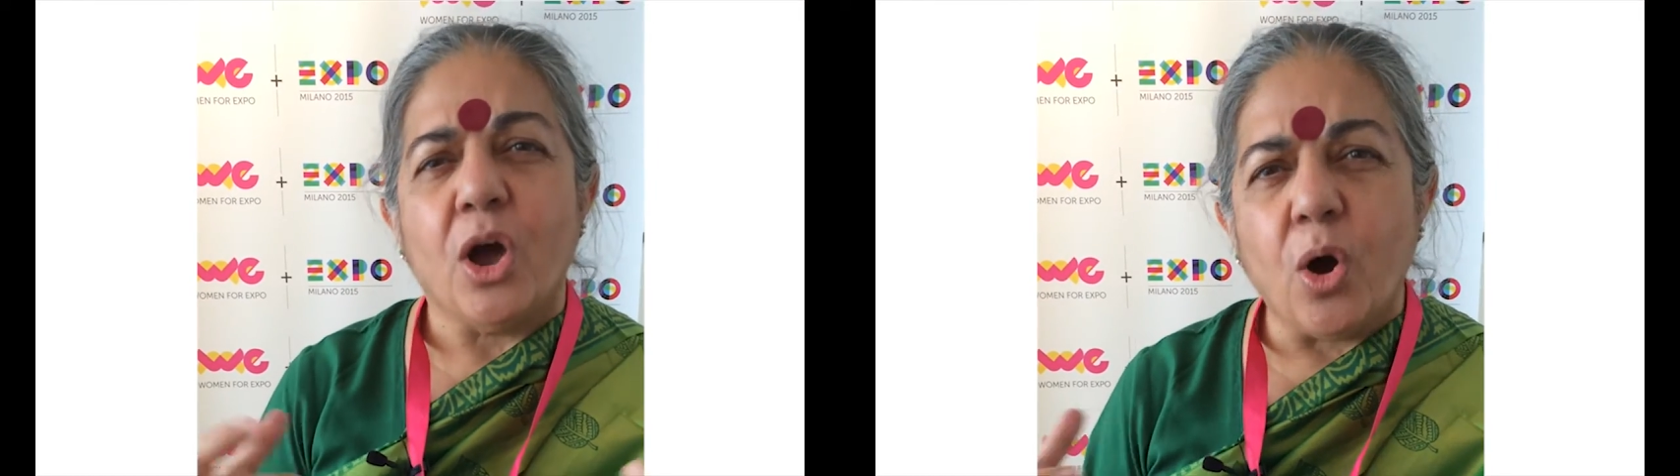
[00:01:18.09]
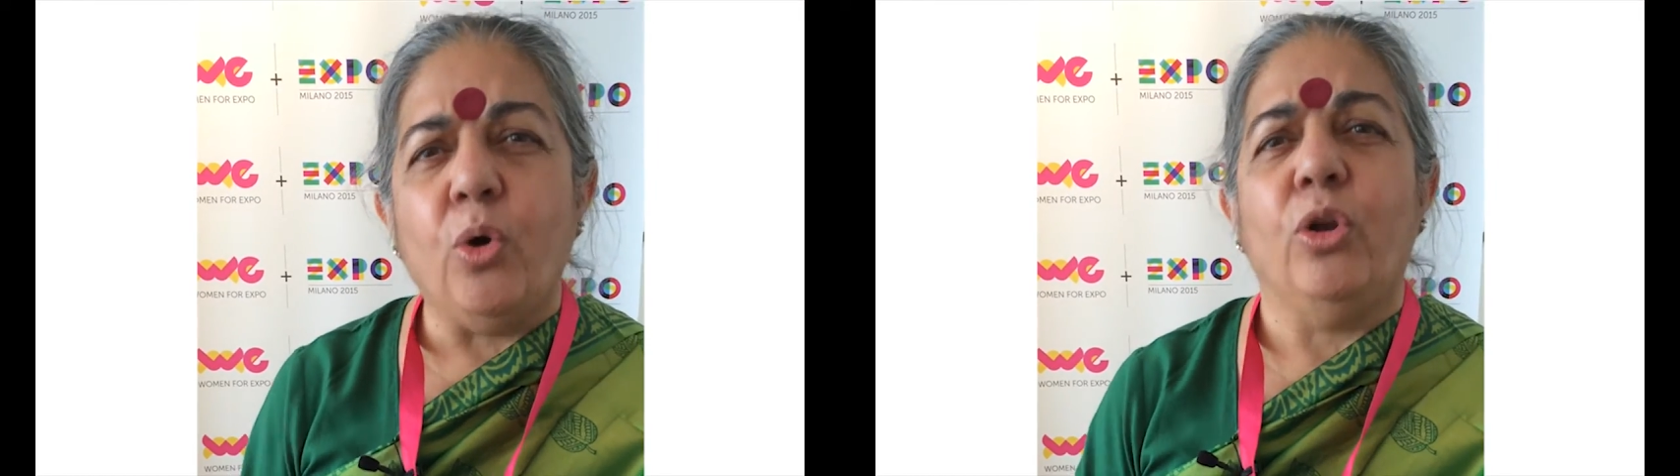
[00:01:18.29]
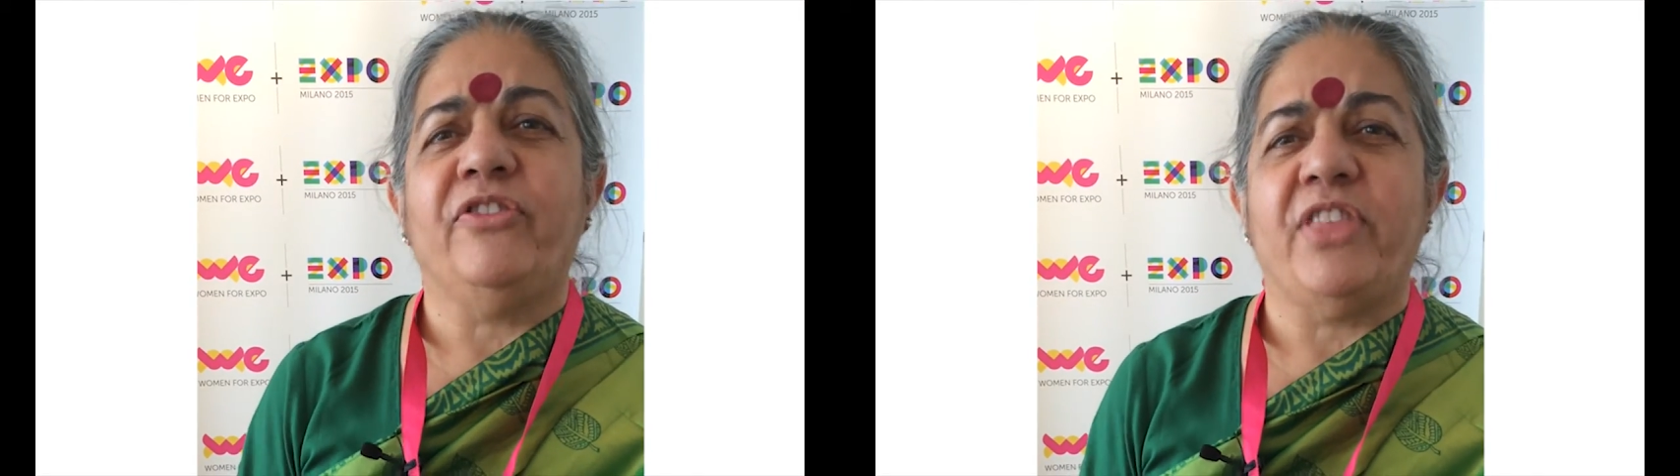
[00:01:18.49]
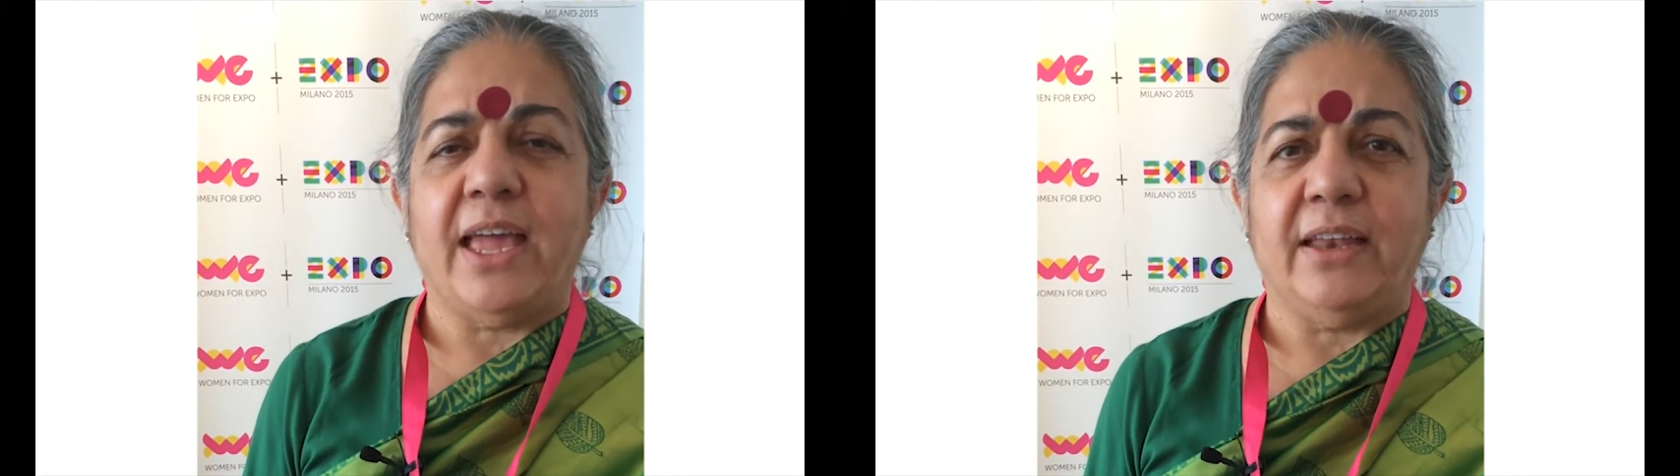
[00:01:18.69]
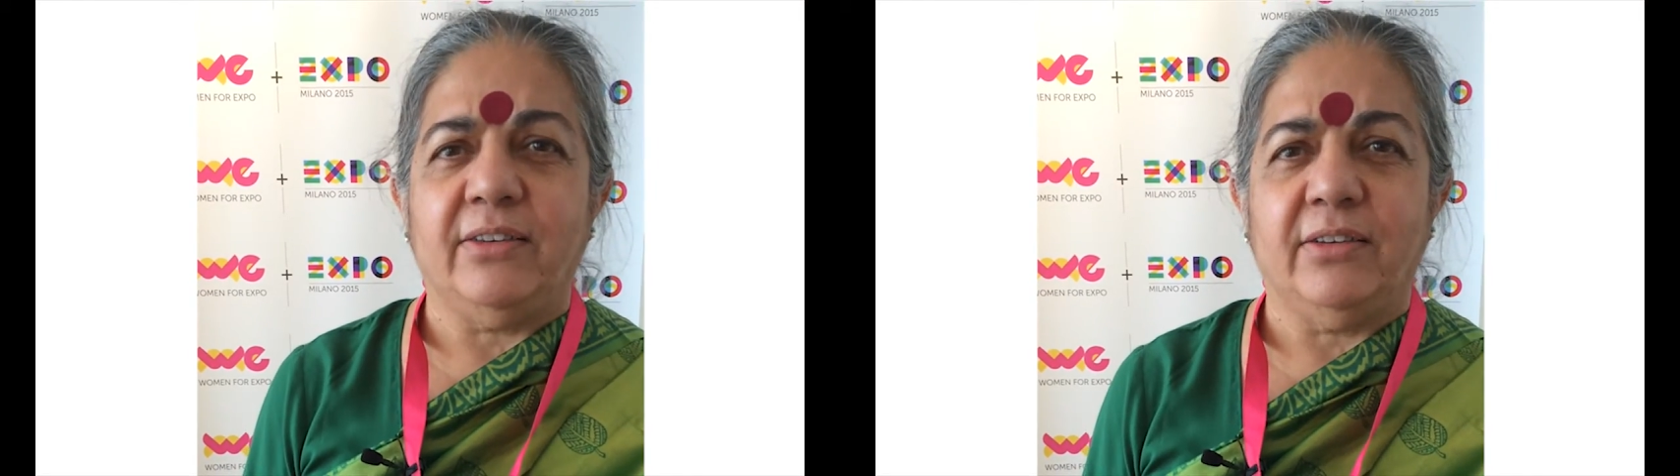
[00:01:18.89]
all of
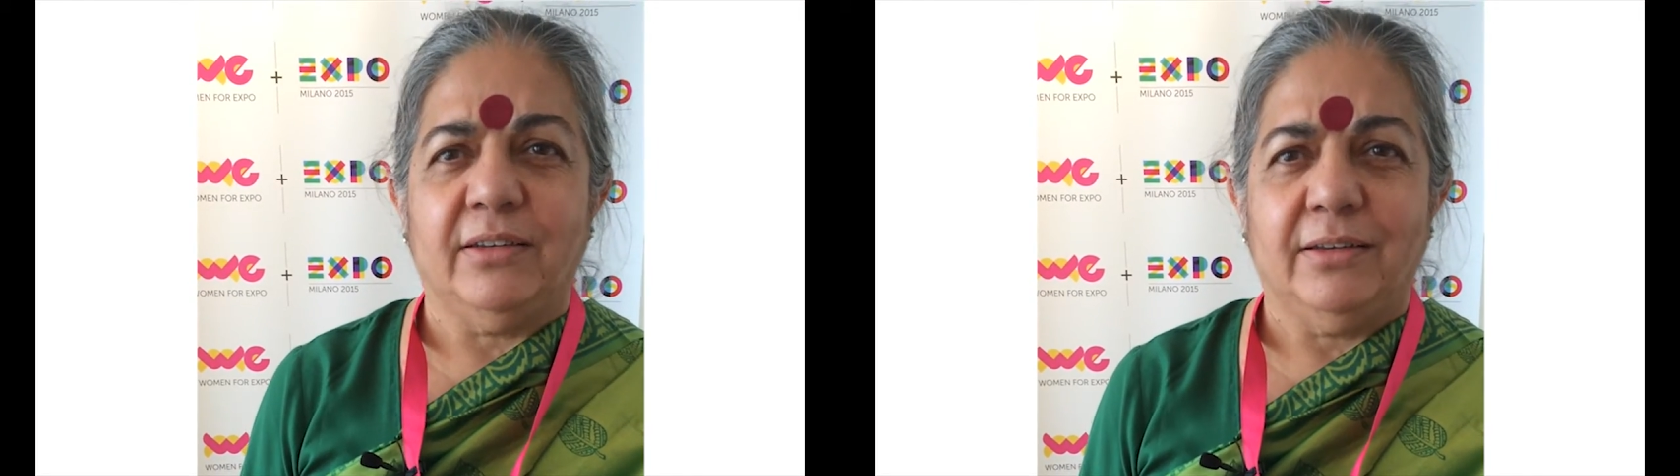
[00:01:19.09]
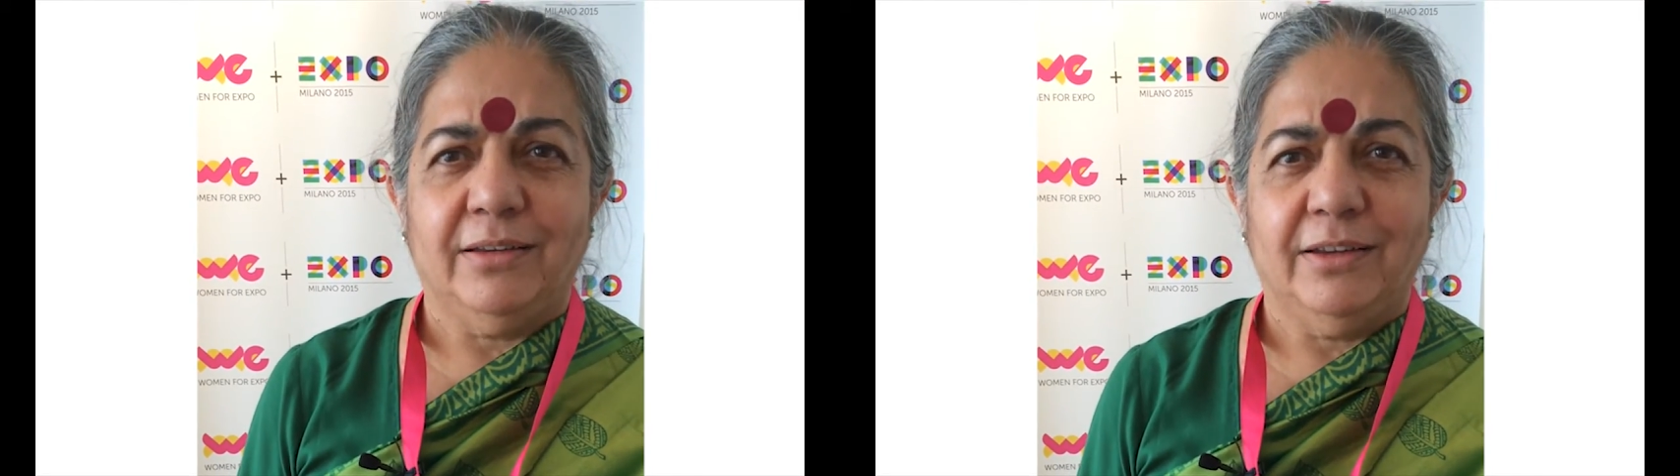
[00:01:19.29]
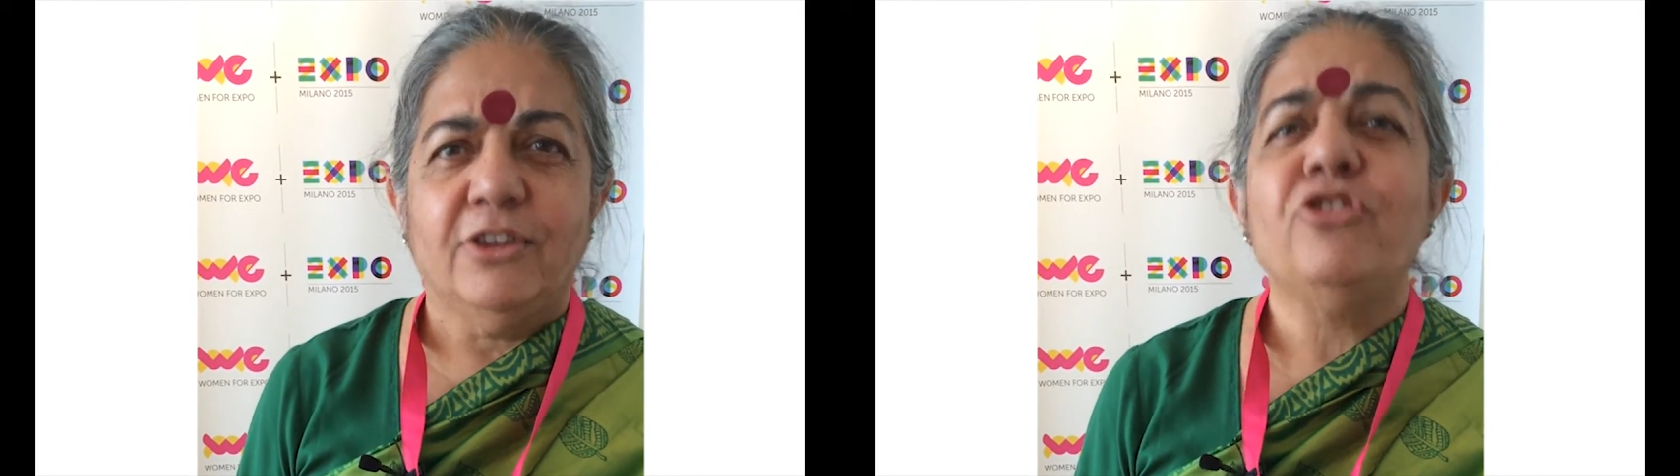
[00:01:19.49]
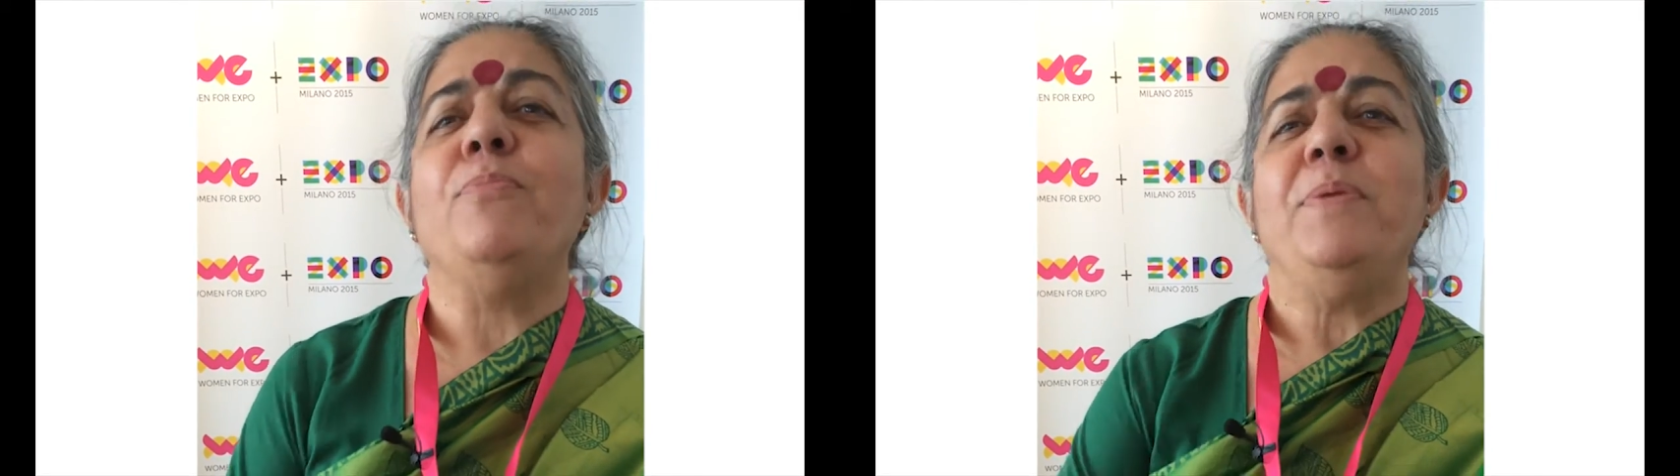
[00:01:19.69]
that should